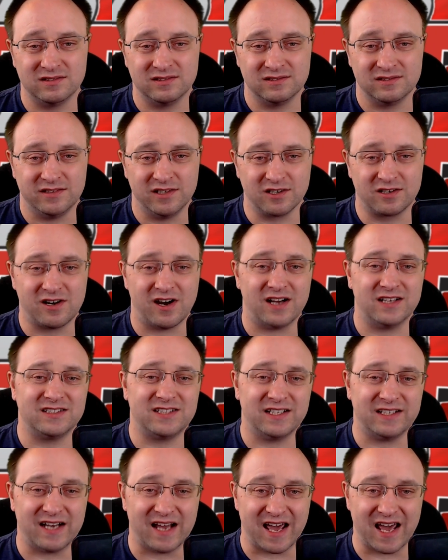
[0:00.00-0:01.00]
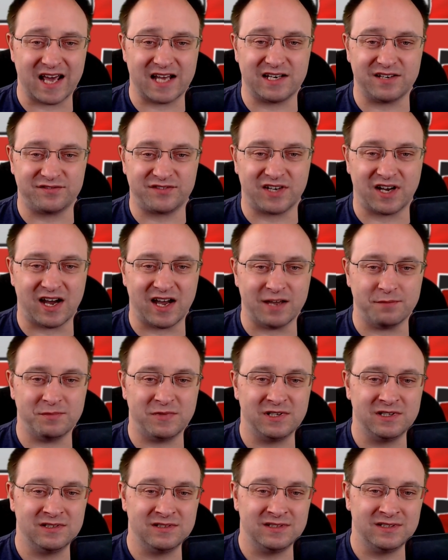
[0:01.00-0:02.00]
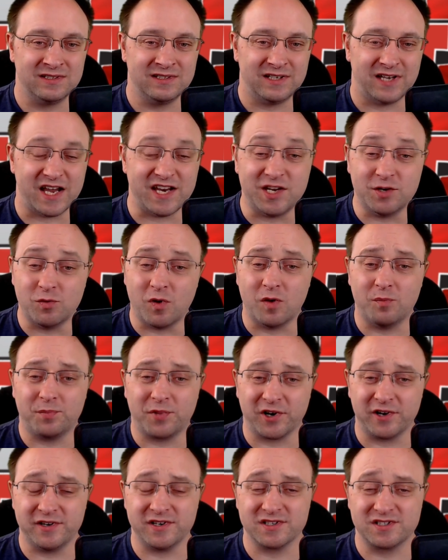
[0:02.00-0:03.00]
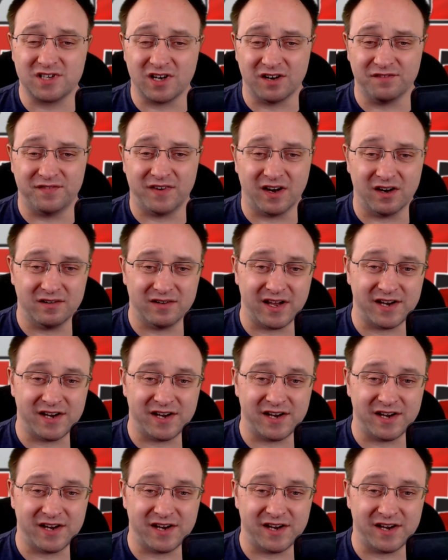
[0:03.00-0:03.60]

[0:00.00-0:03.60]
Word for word: your content ahead of time, and you won't burn yourself out,